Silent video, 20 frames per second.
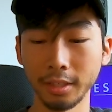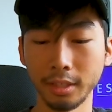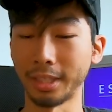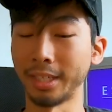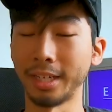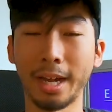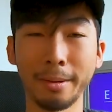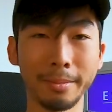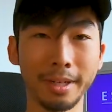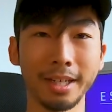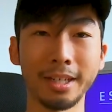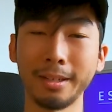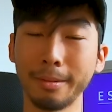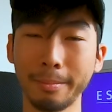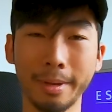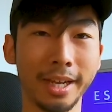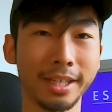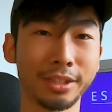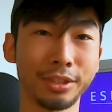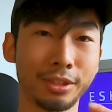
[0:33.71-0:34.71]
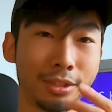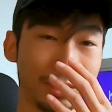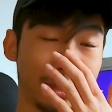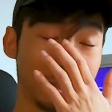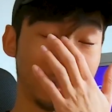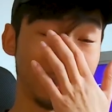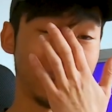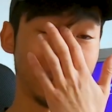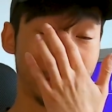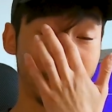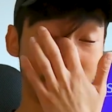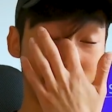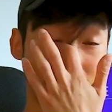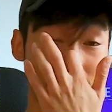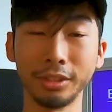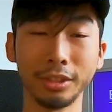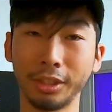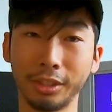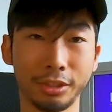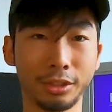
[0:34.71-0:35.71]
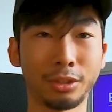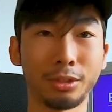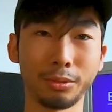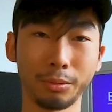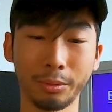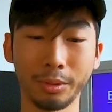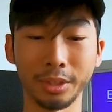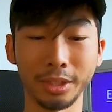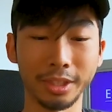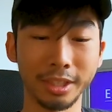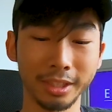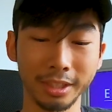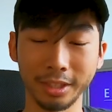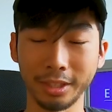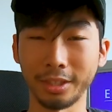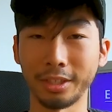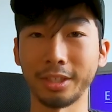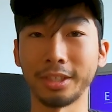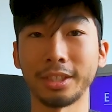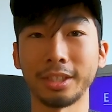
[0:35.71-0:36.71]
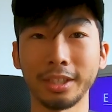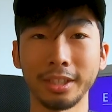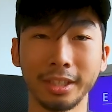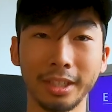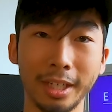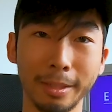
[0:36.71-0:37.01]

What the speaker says: And I'm not an ambassador, you know, just willy-nilly or anything.